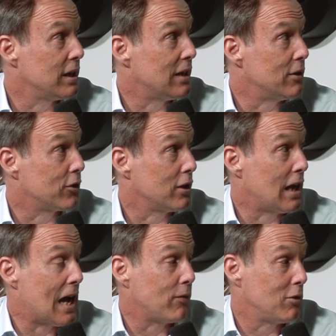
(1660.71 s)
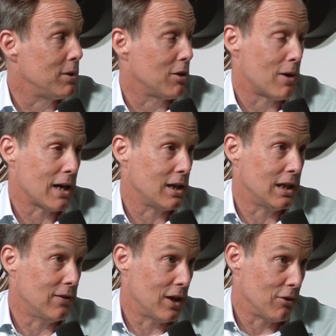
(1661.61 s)
And there's going to have to be a
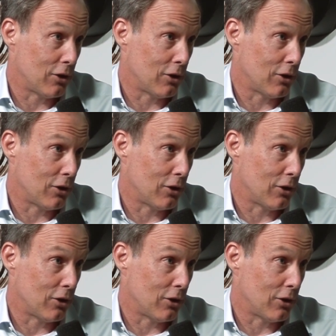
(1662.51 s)
reckoning there.